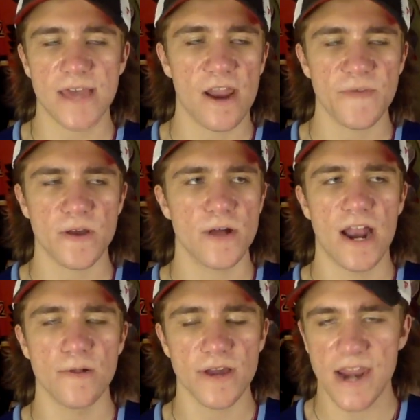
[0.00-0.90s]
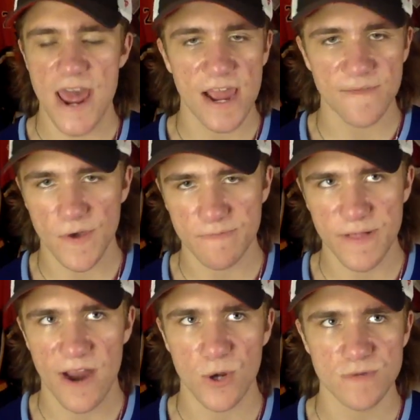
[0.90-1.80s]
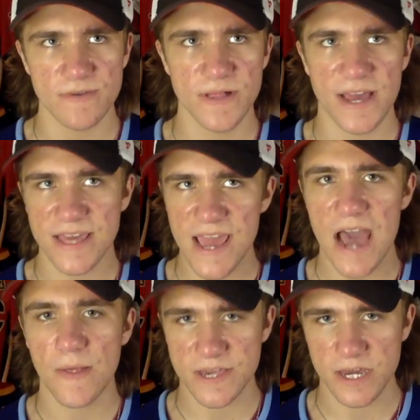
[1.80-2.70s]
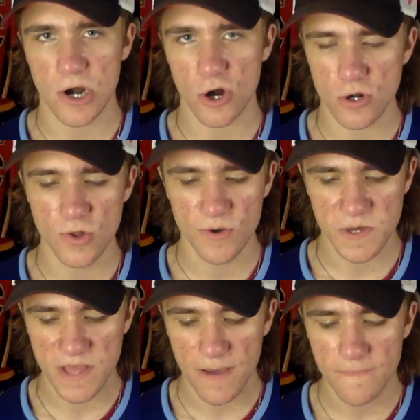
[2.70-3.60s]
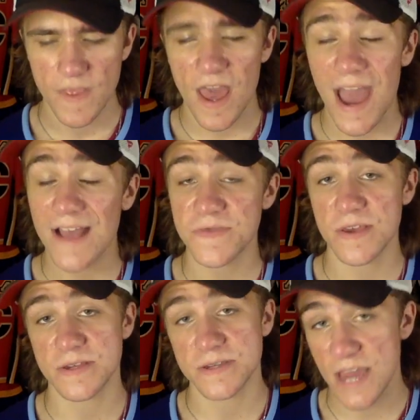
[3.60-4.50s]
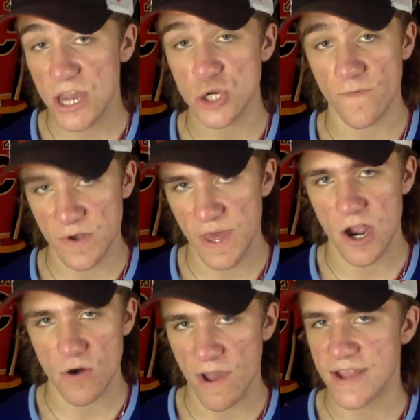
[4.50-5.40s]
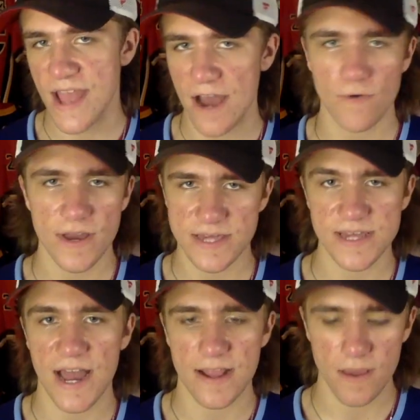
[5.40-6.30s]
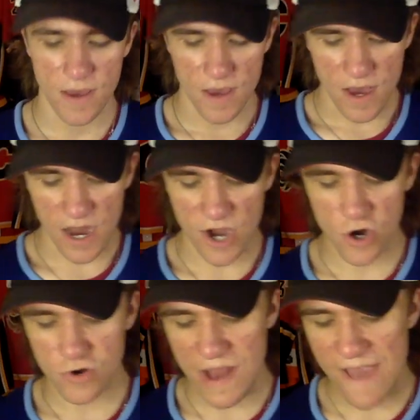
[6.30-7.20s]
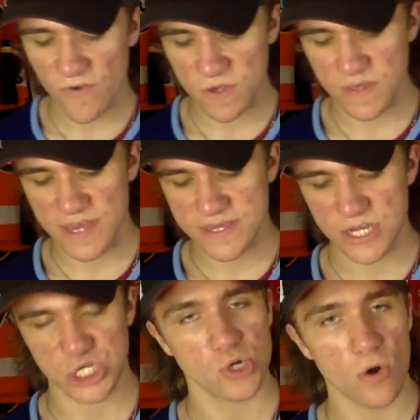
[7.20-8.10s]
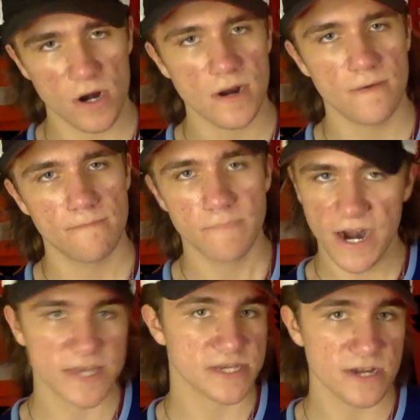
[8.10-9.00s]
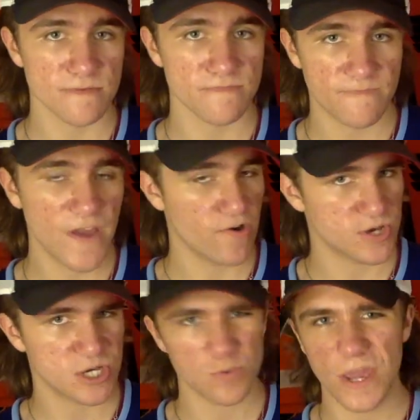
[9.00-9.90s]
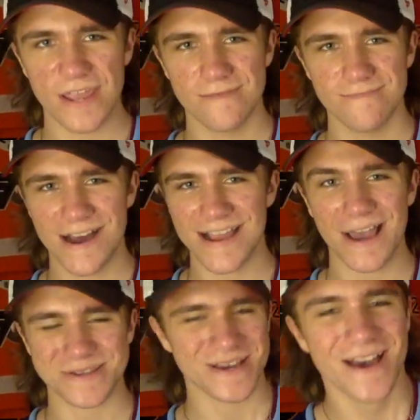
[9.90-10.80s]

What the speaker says: I don't look at any of those players and be like, yeah, that's going to hurt losing them at this stage of where they are right now. It's not. Your arrivals list is short, but it's still very sweet, I guess.